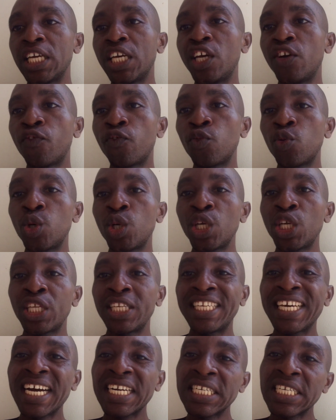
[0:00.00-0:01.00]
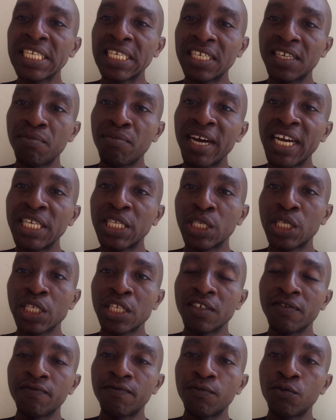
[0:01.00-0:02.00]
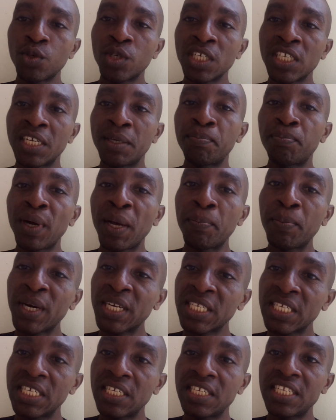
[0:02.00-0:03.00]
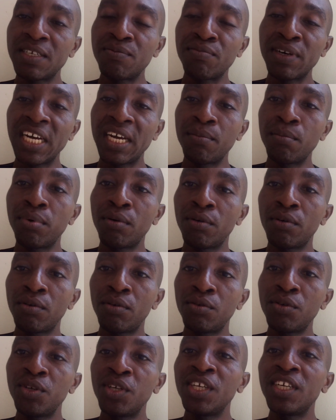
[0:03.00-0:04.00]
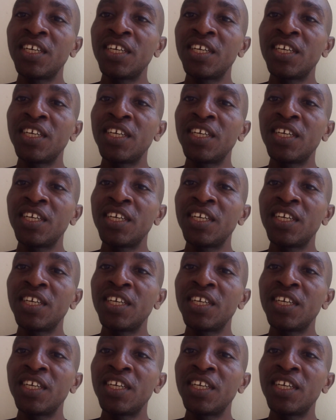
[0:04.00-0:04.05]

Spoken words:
If we That reminds us of what a passage in the Bible,